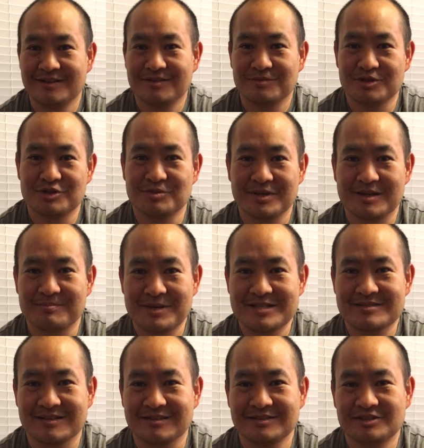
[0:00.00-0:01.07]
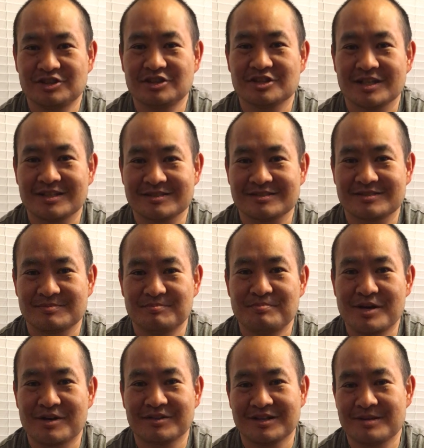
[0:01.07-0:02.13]
We're doing it basically just
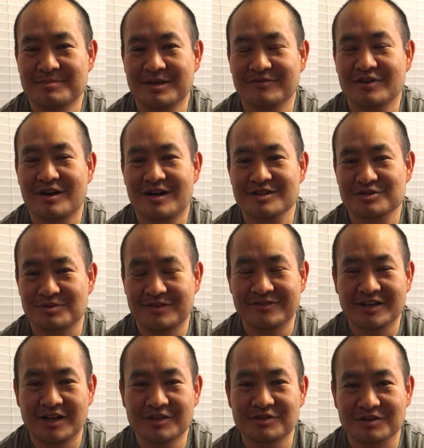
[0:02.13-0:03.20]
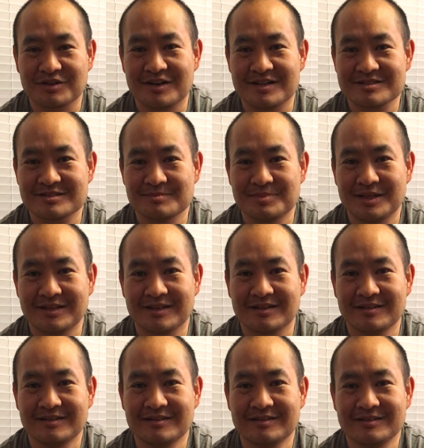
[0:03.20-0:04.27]
barely above cost or even under cost, depending.
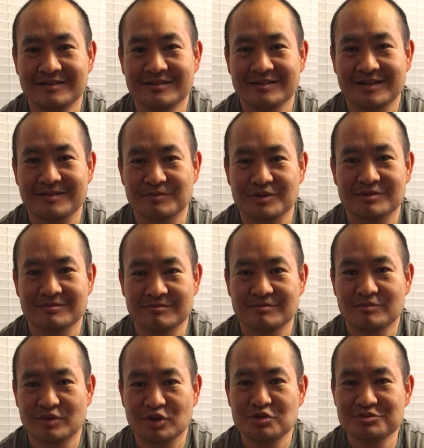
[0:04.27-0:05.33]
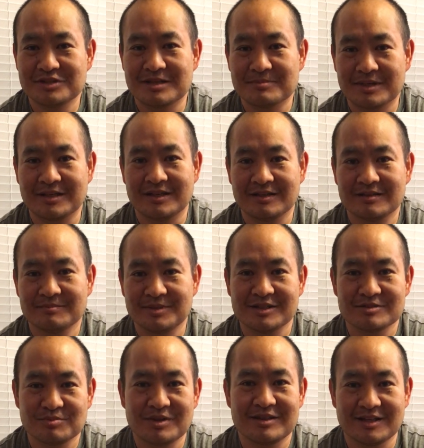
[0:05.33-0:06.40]
Like we're losing money
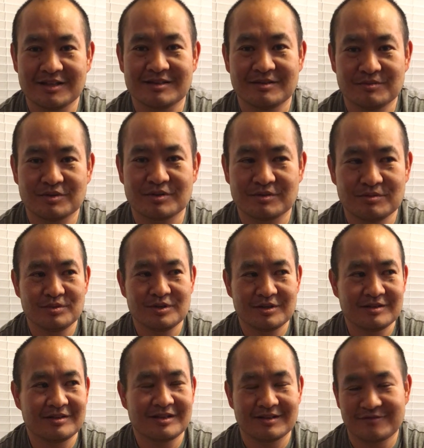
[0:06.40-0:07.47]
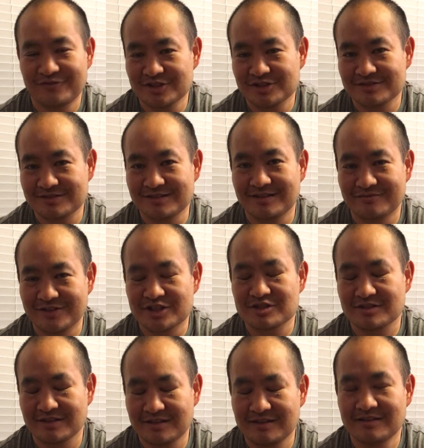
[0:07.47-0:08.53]
because we think that we can get efficiency and
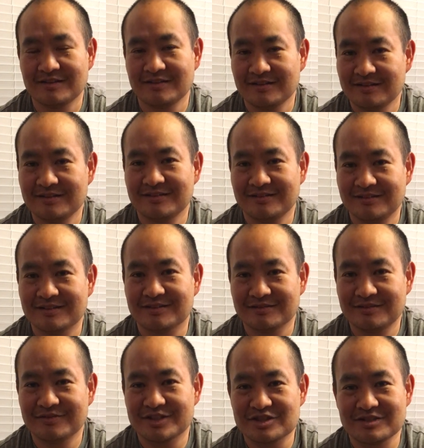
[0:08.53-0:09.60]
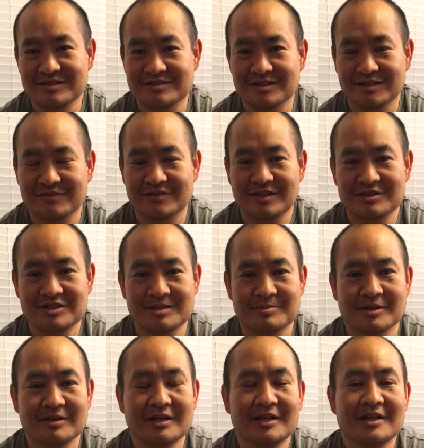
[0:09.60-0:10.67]
eventually sell it for a lot cheaper.
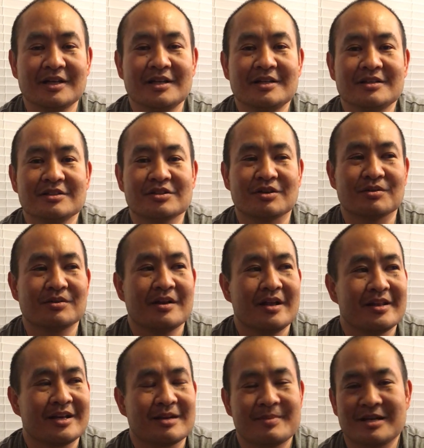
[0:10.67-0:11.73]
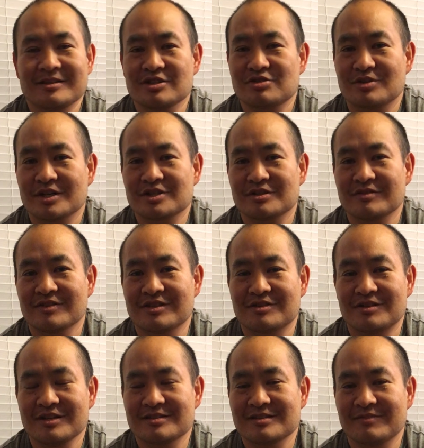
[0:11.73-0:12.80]
So think about the structure of the
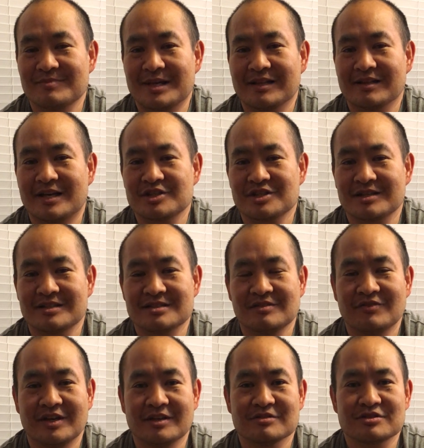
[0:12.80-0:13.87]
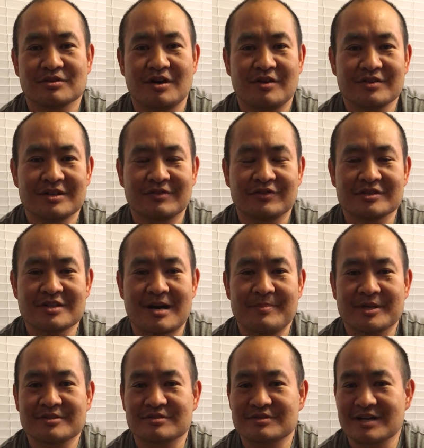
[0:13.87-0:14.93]
37-minute Logic Engine video. So all the different
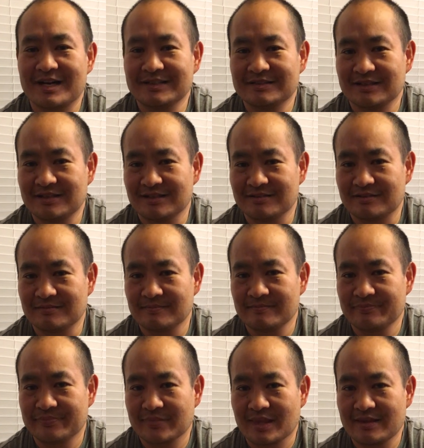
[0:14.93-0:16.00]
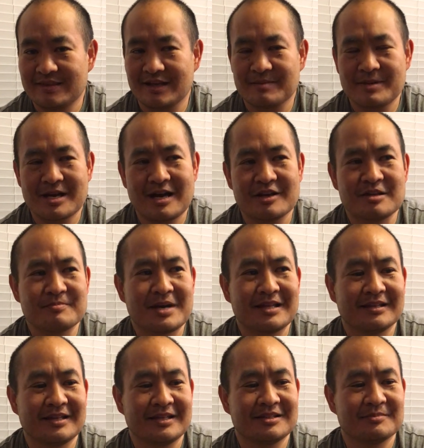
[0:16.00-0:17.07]
topics are tied together. Think about how you might
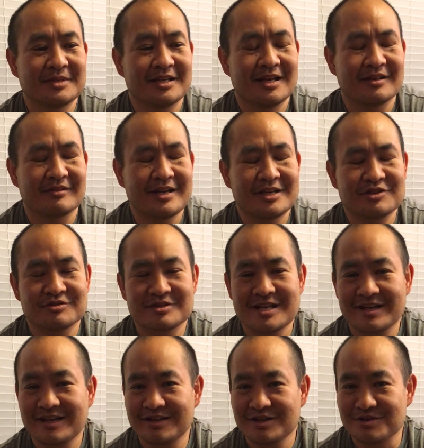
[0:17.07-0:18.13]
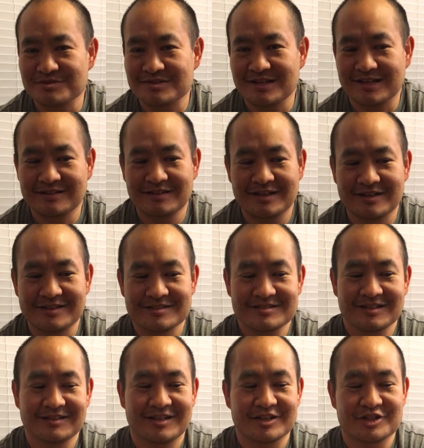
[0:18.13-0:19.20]
link them together as you're taking notes, like Lana does.
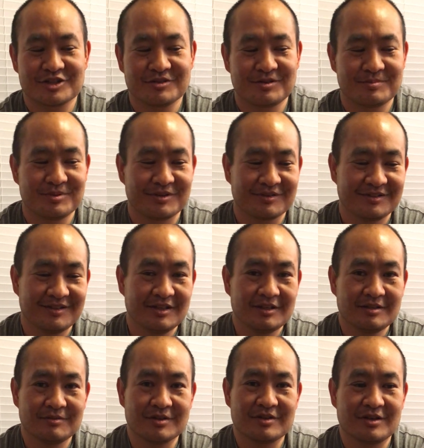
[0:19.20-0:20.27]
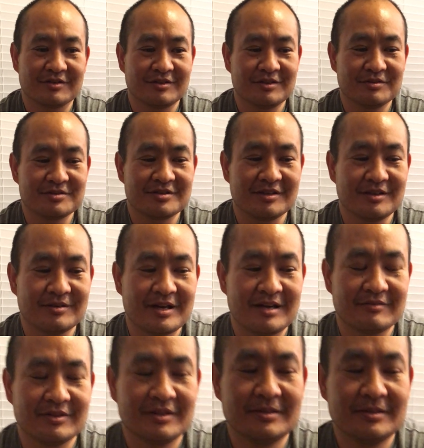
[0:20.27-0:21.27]
Like Lana, show your book with all the notes that you have.